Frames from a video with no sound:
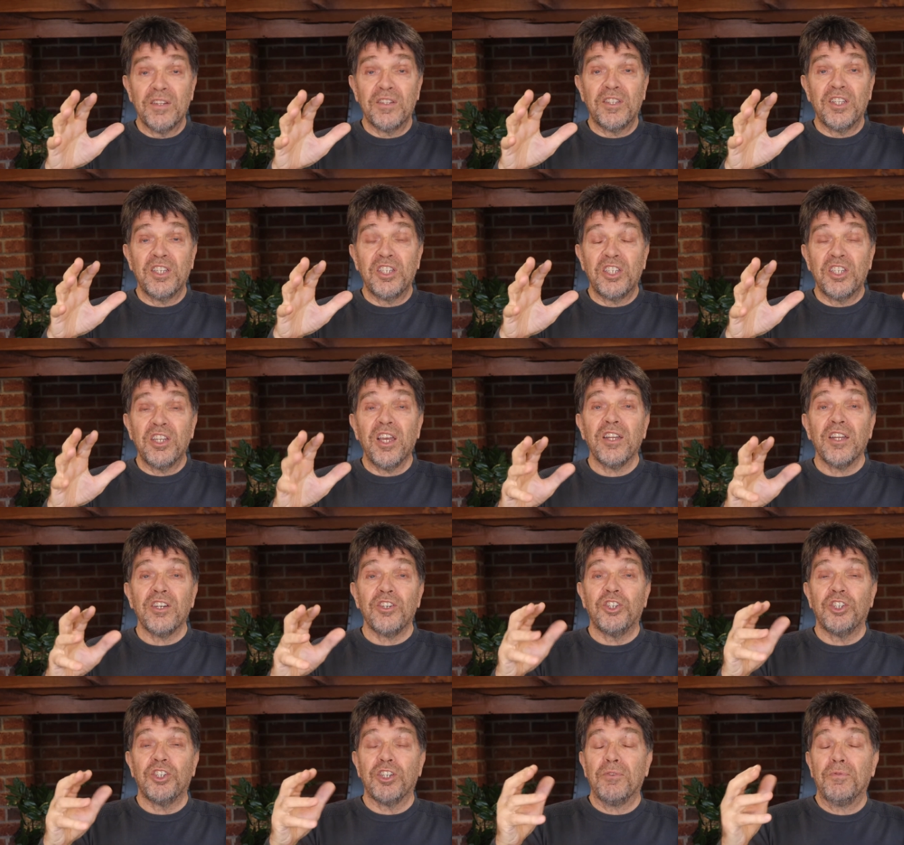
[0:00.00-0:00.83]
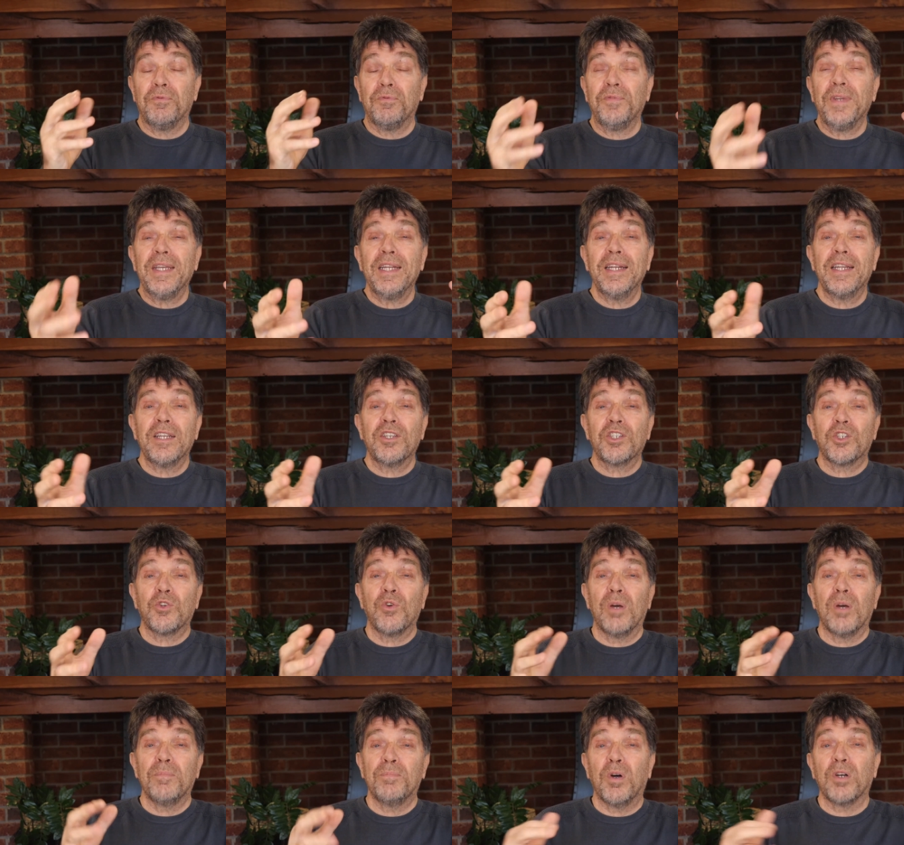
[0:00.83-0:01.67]
the touch and feelings
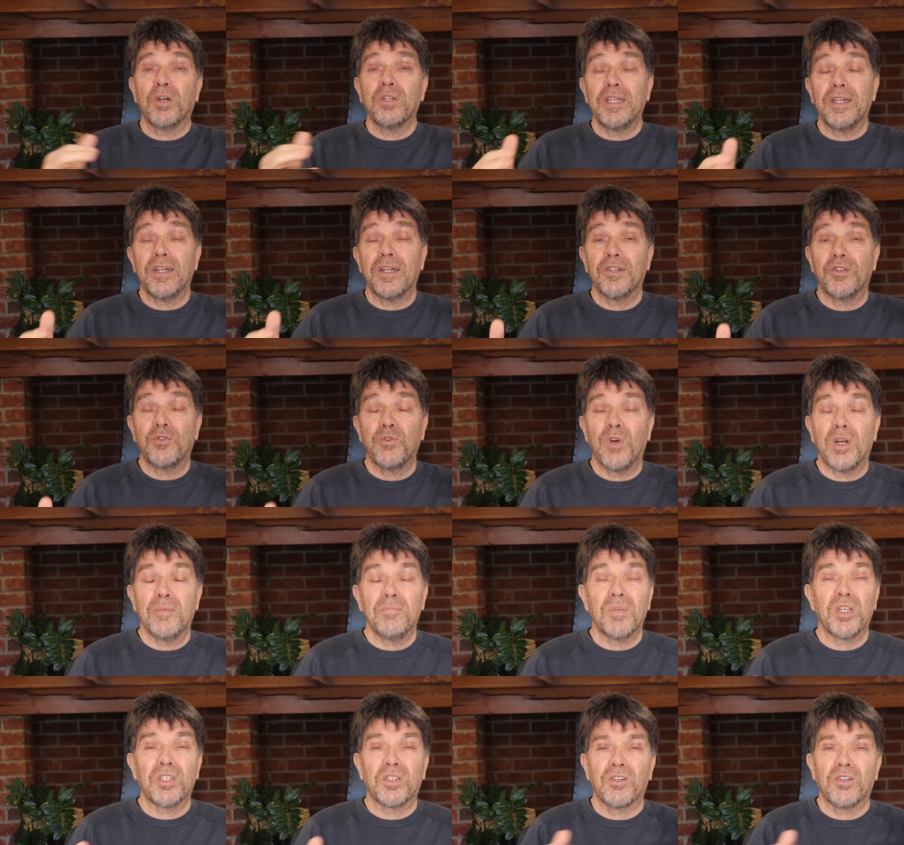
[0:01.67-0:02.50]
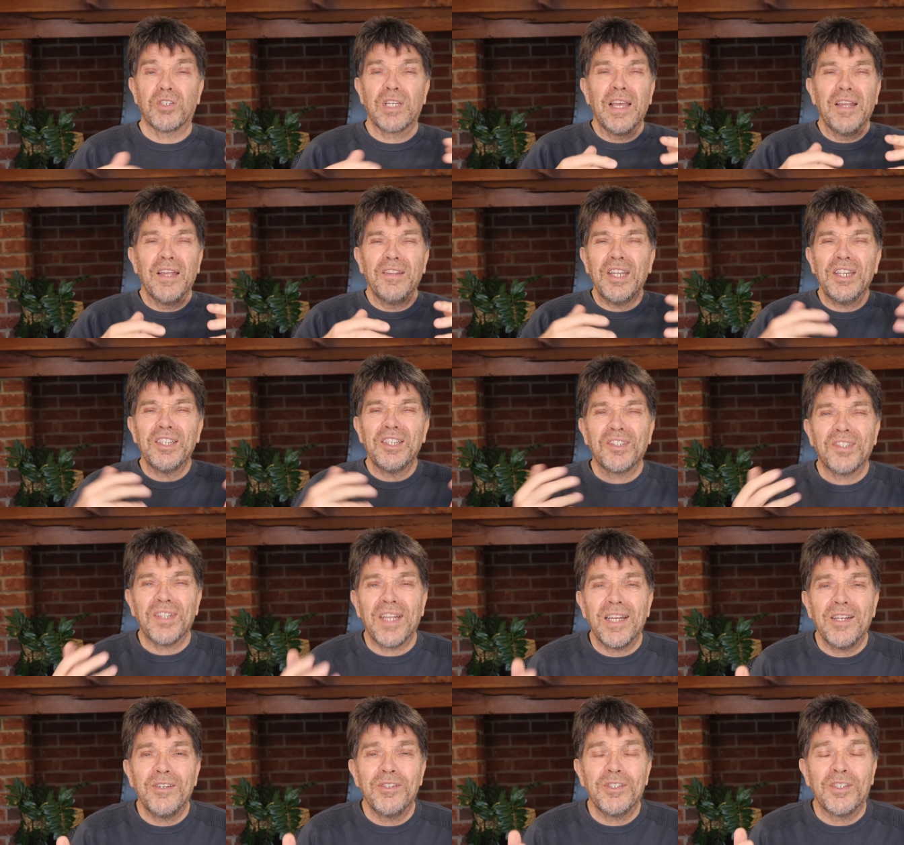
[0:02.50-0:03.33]
through our body and through our muscles, there's
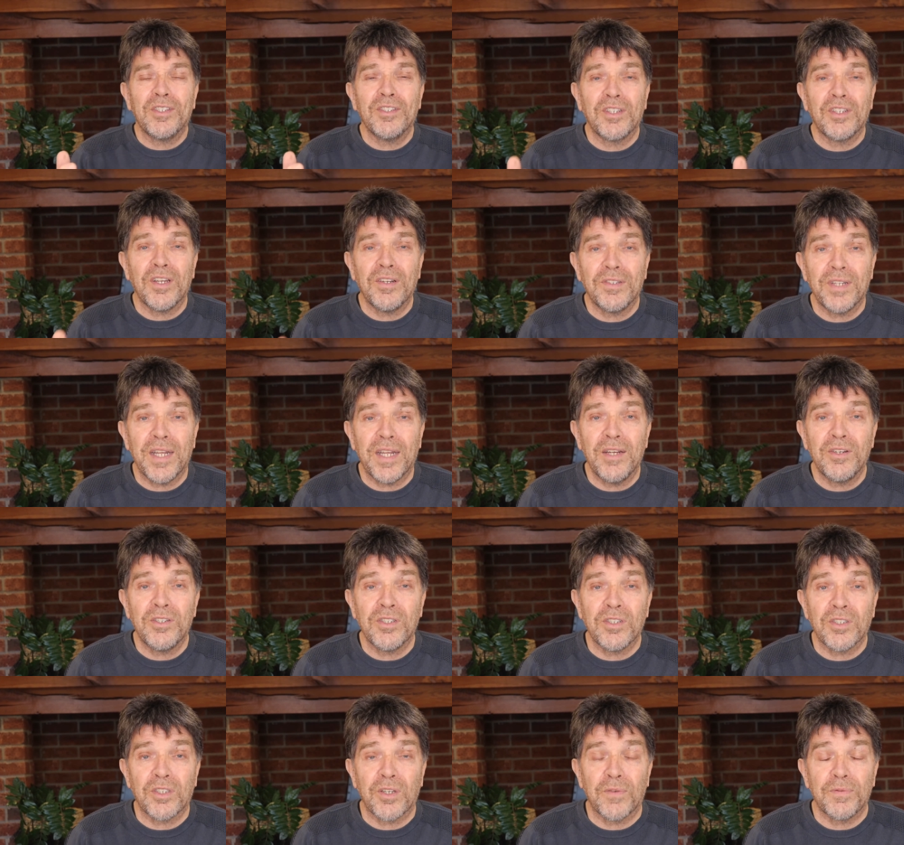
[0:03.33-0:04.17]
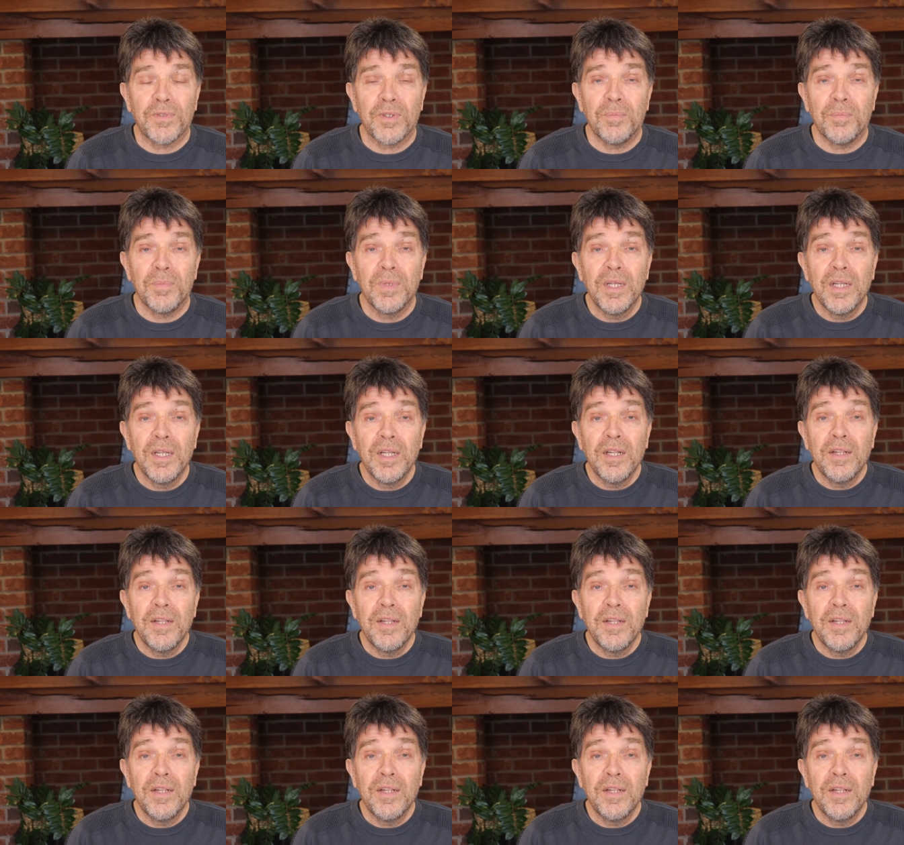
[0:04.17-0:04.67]
thousands and thousands of them.